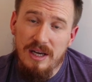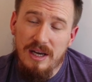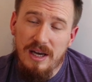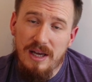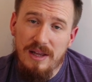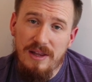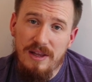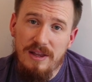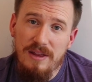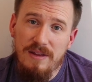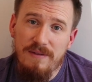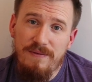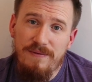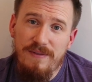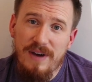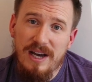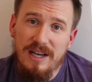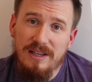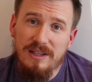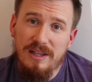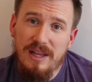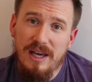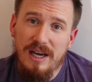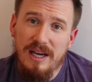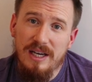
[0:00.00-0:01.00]
I think the
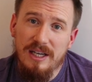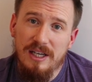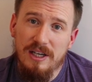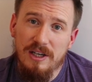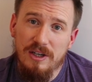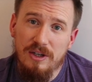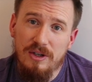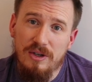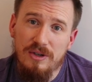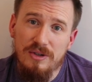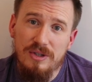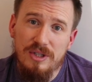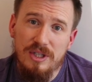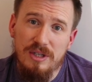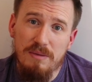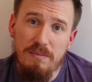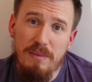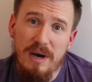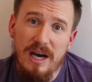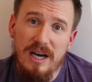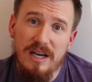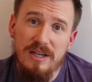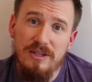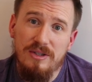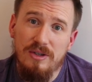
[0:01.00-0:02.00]
fact that I can
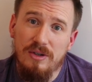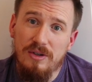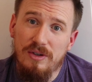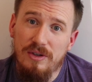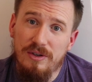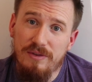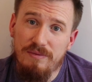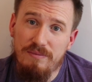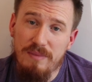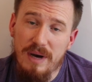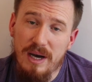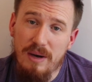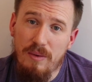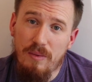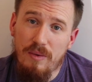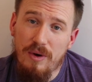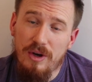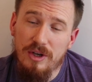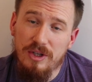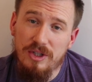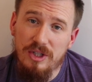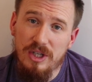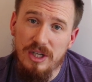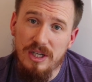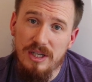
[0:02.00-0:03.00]
customize all of my
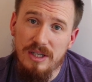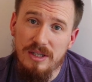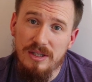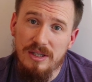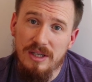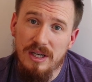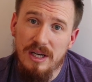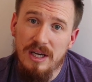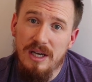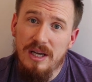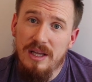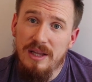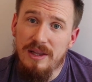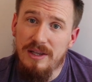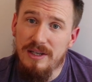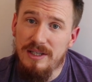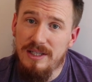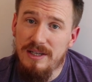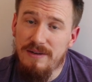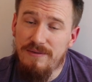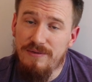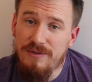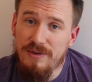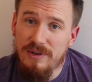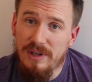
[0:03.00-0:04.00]
washes, the
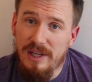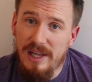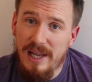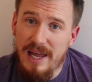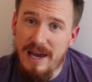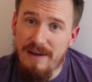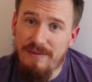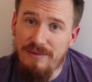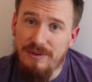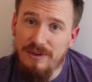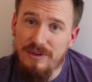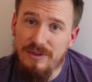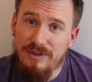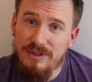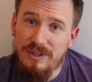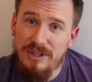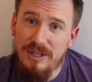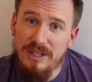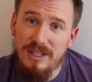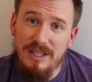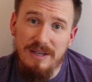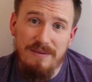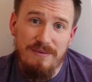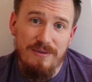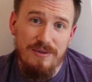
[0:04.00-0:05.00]
different levels,
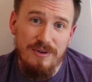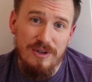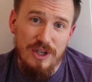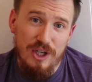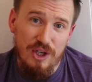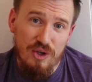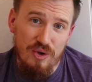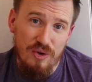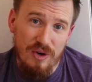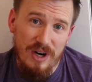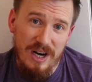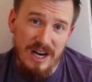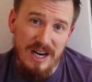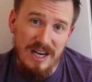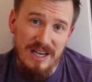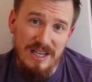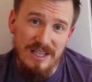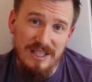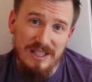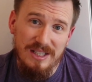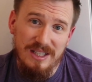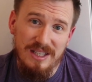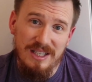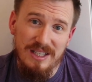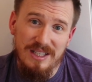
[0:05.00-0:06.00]
the different
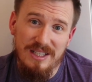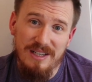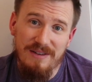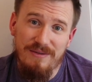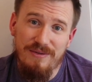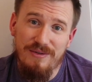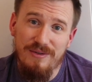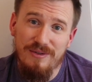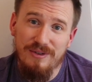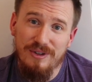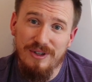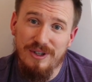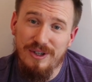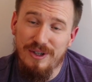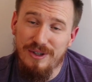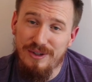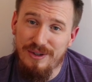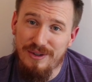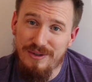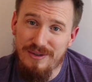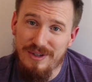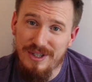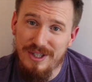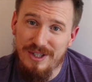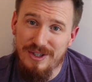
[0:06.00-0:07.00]
trays, the different
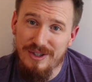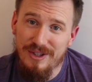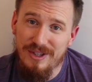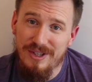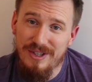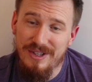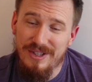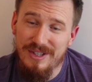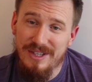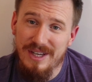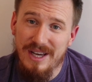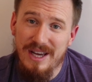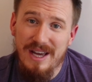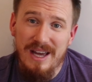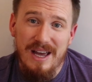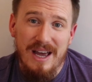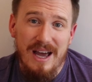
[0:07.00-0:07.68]
cutlery drawers,